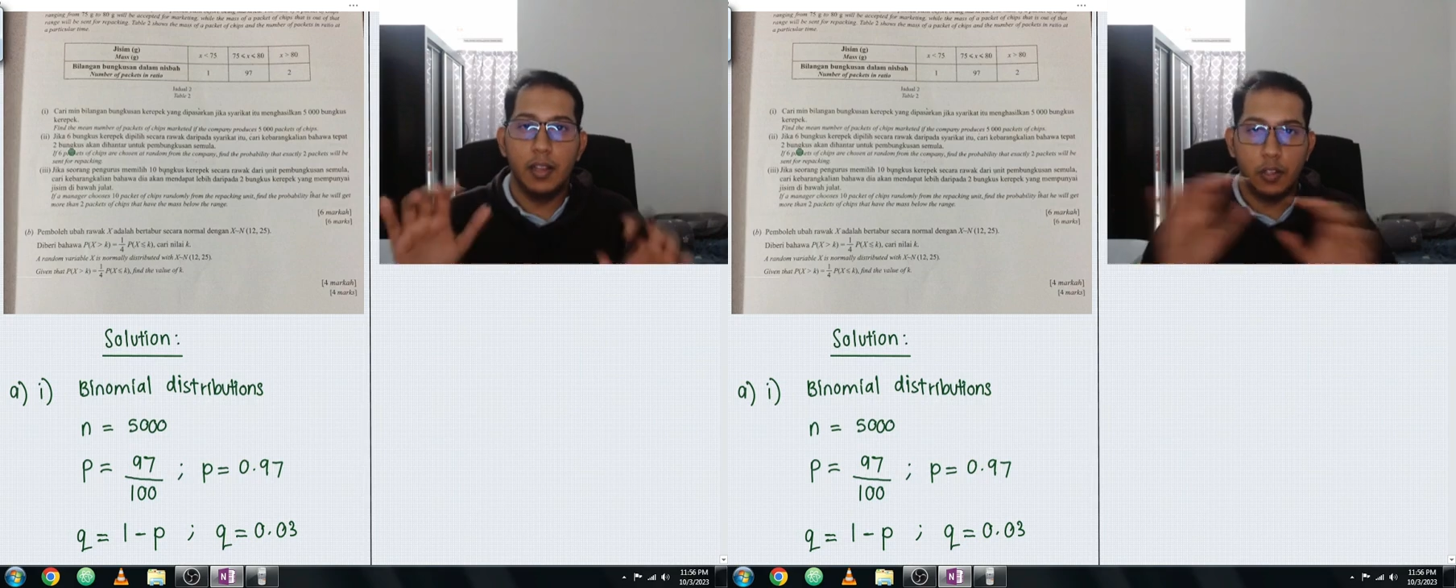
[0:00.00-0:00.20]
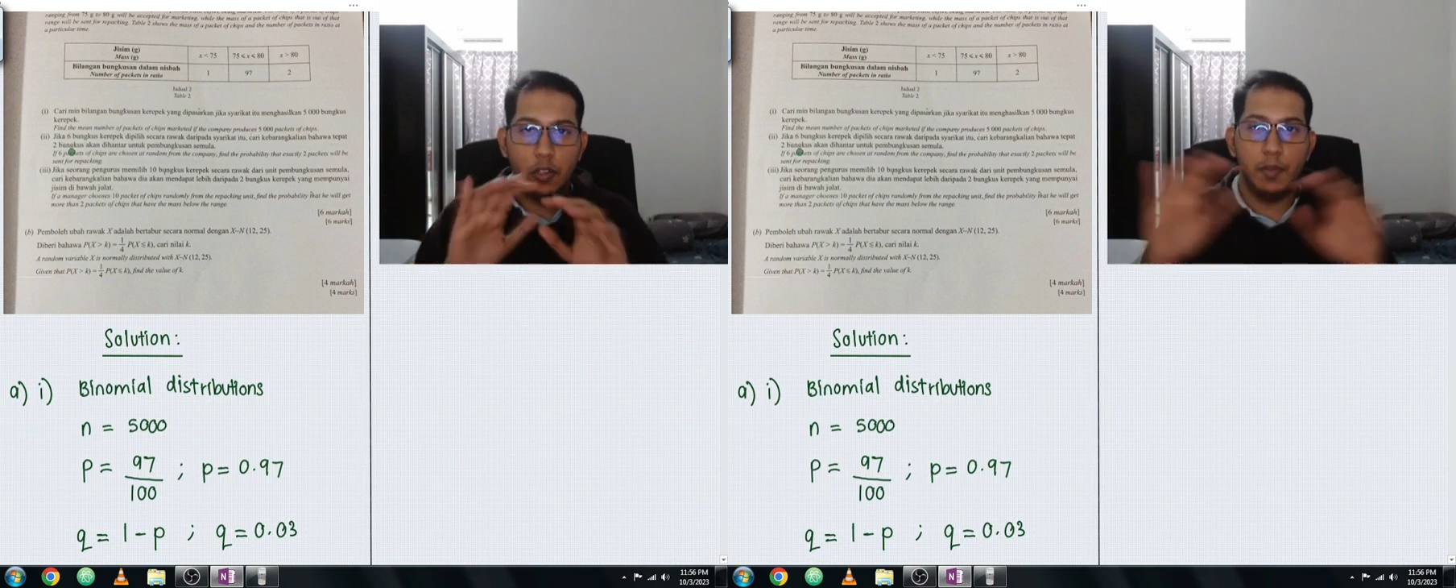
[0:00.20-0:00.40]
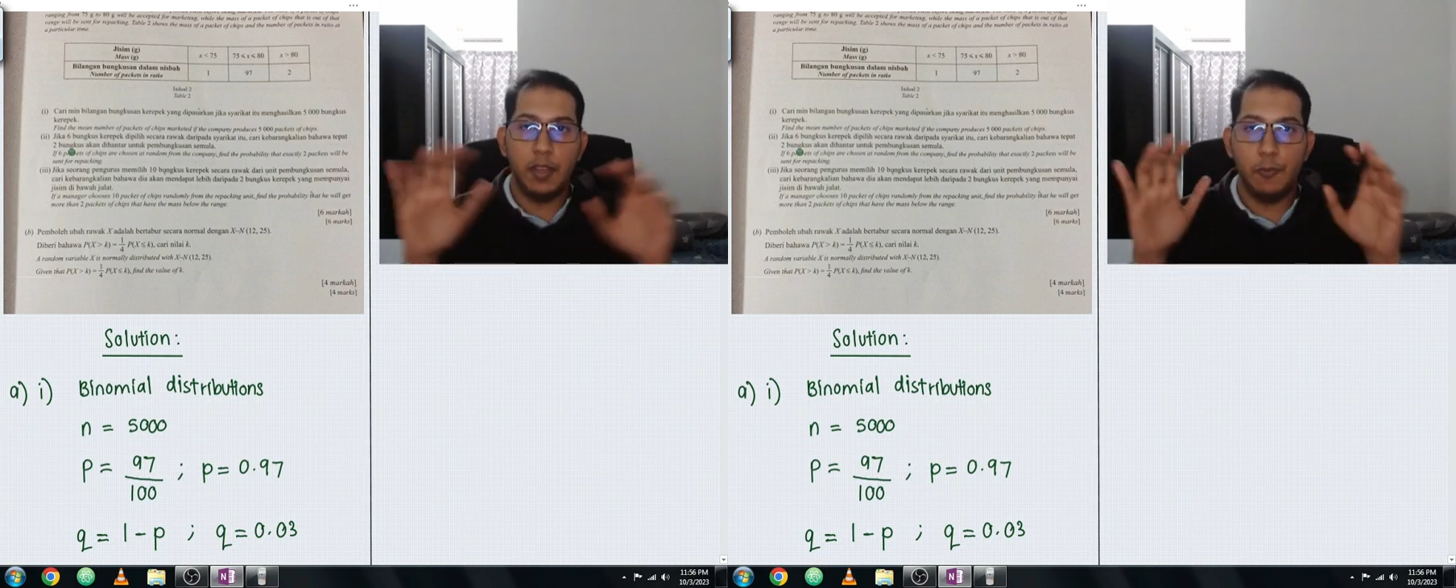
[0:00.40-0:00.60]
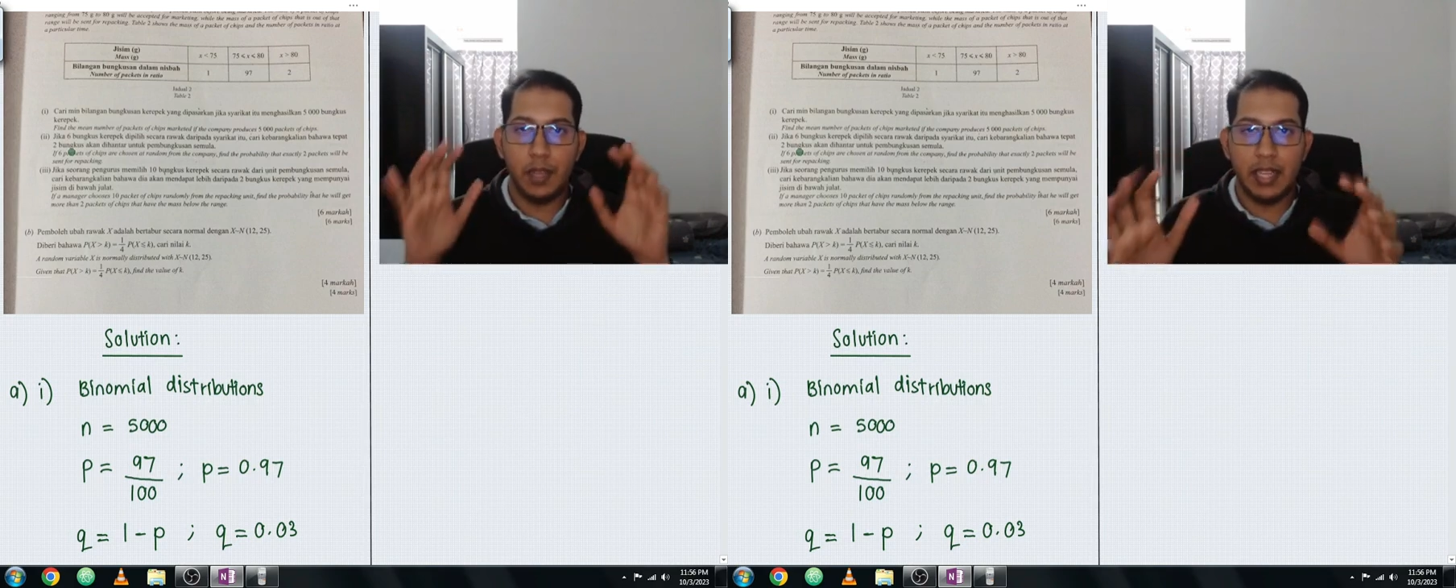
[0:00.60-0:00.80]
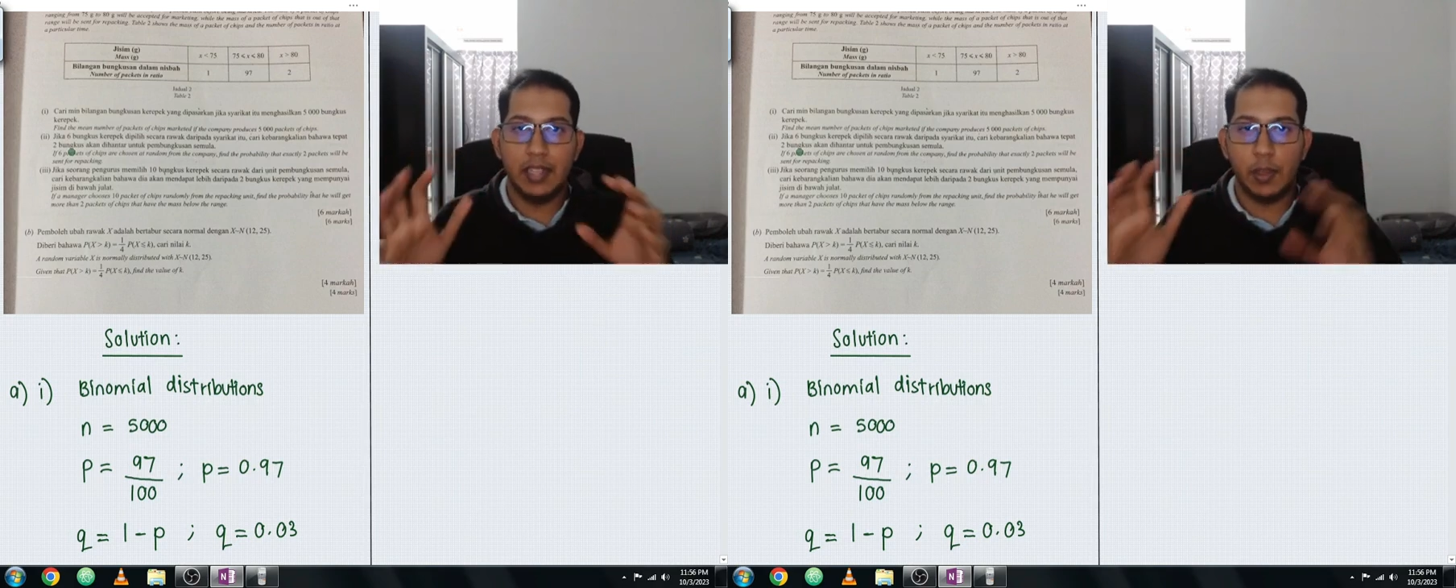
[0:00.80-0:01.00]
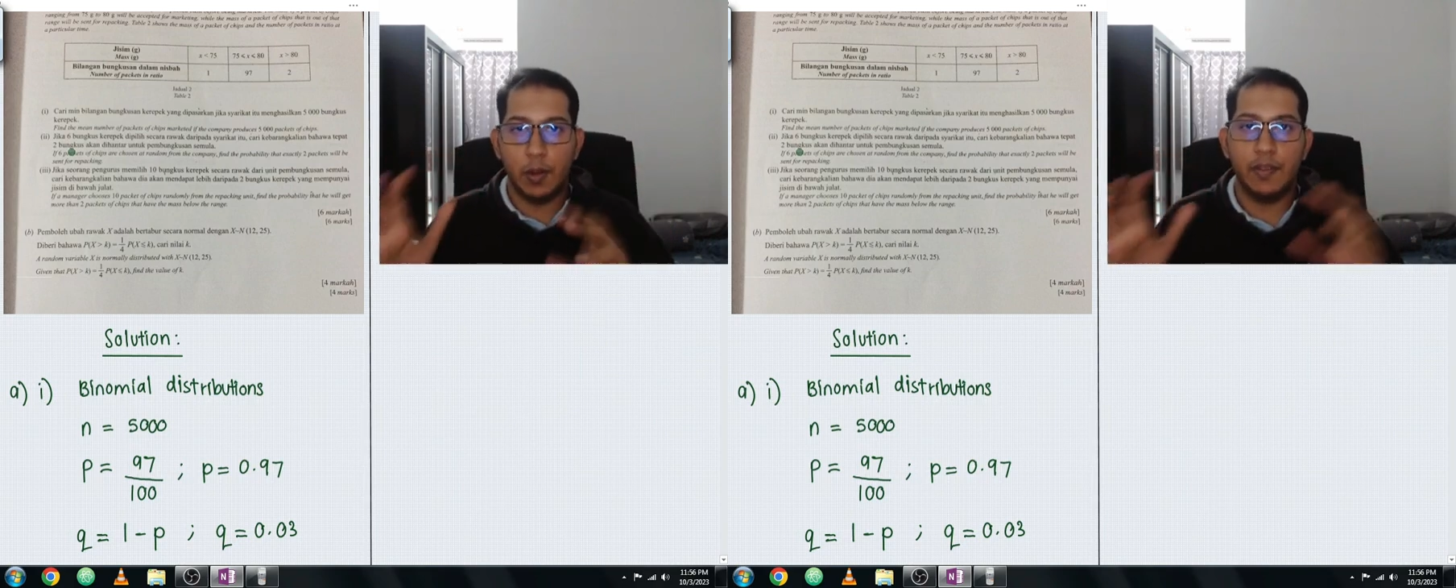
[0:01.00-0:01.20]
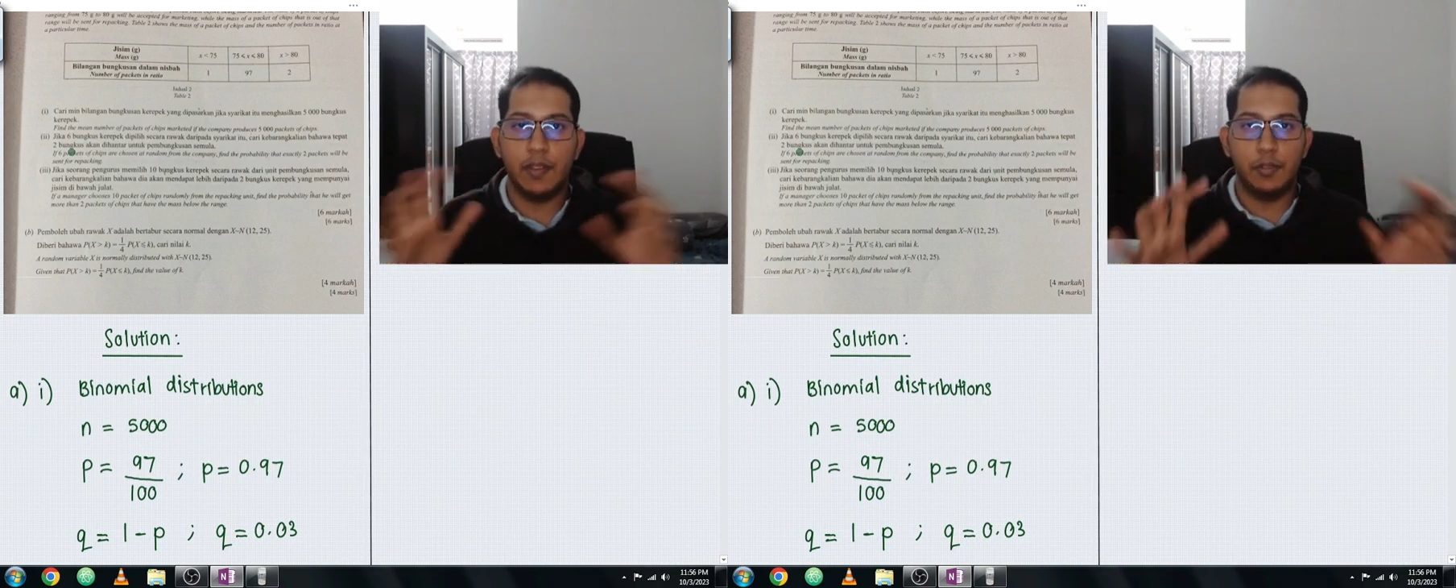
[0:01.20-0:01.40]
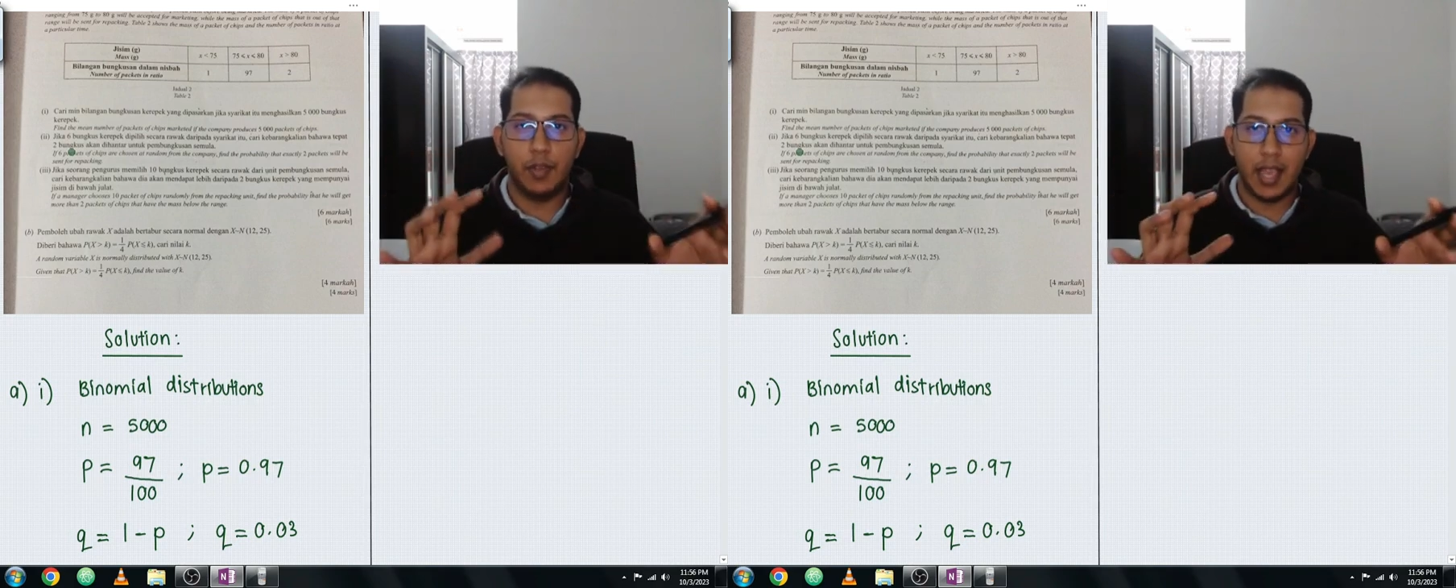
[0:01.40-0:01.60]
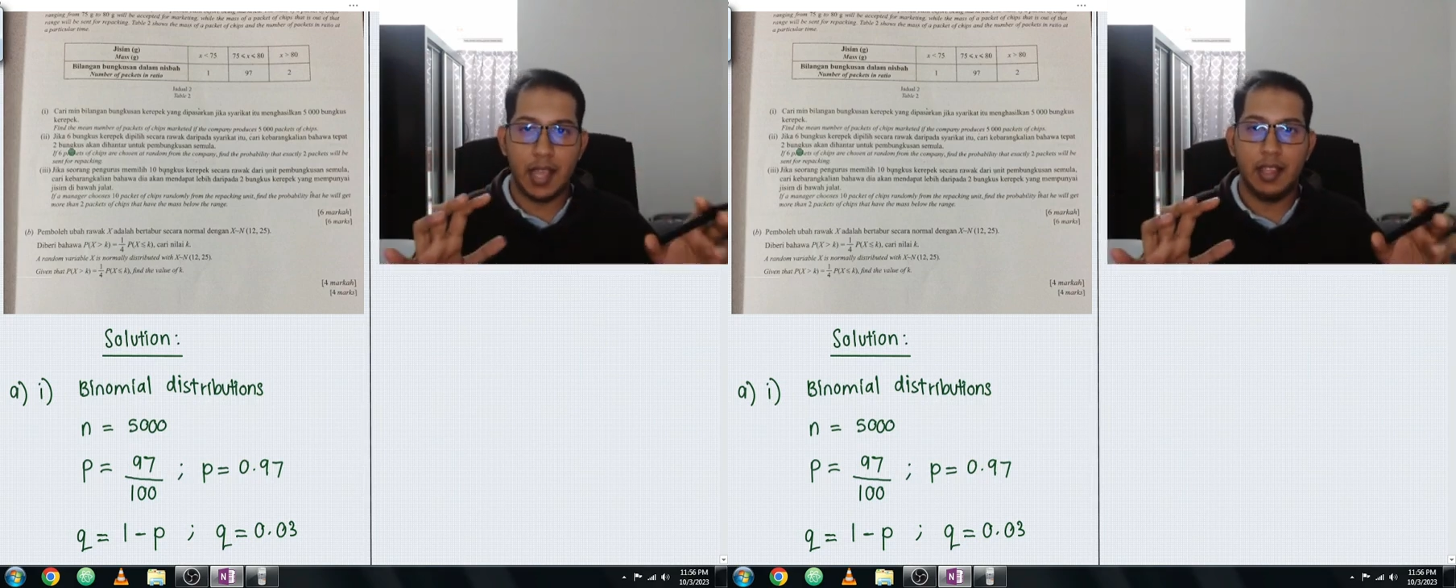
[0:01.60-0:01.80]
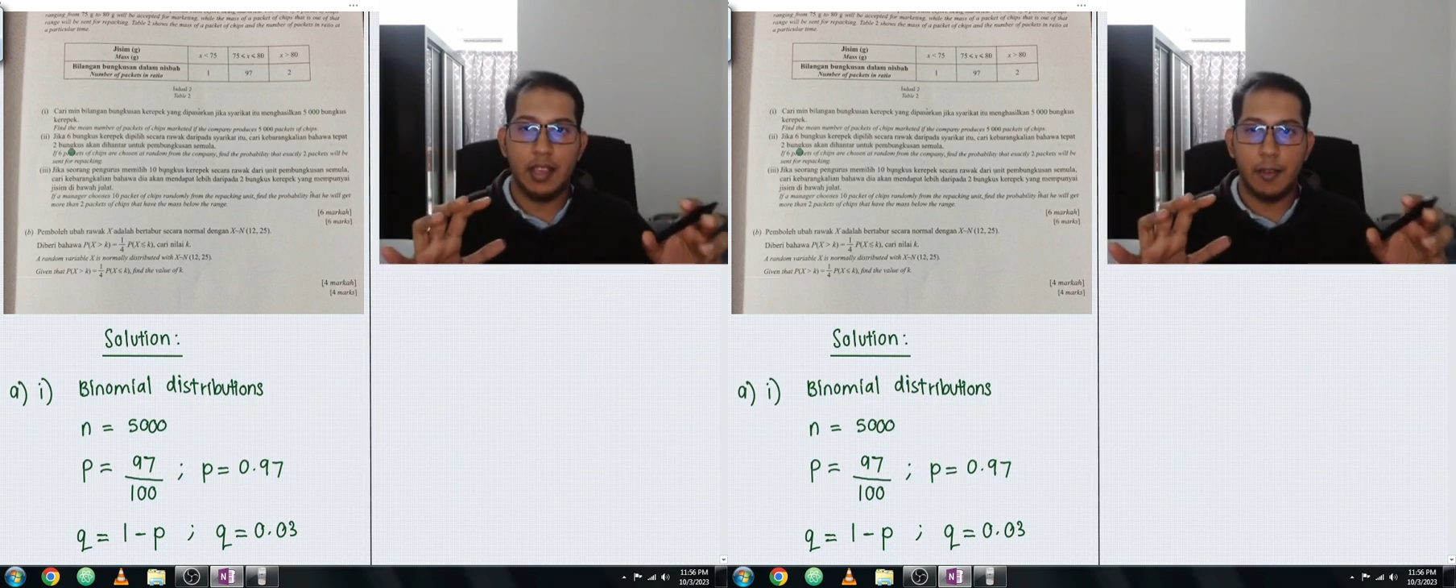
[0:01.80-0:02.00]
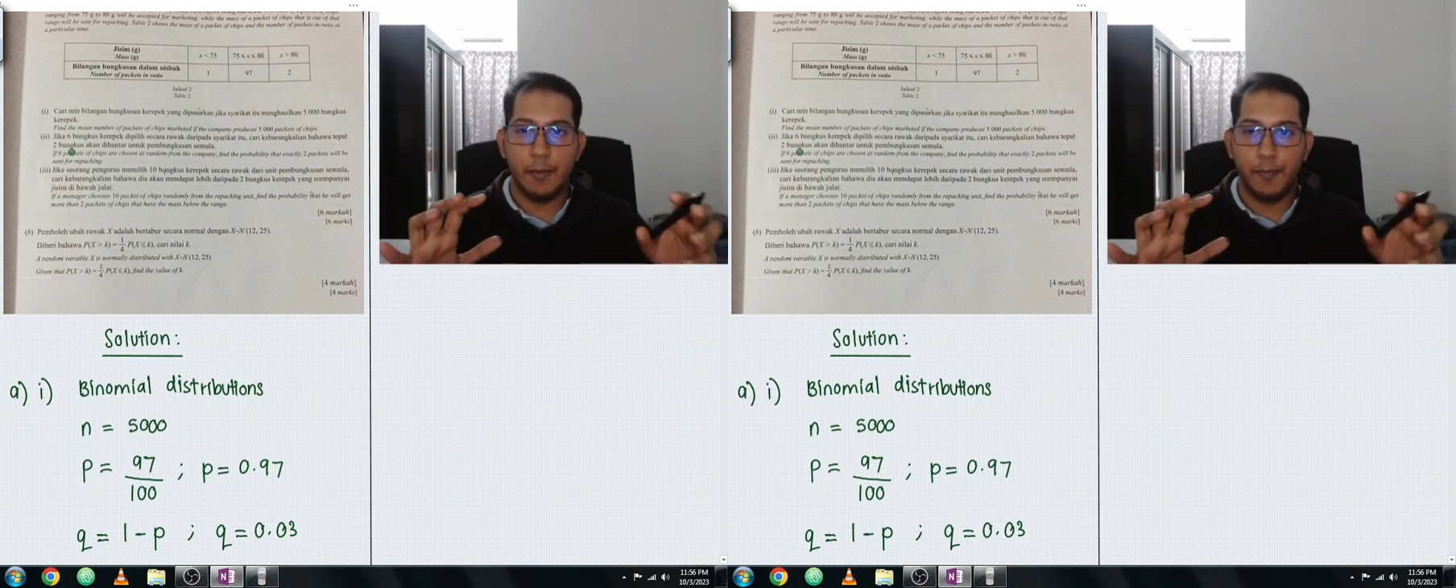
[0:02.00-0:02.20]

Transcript: to be within 75 to 80.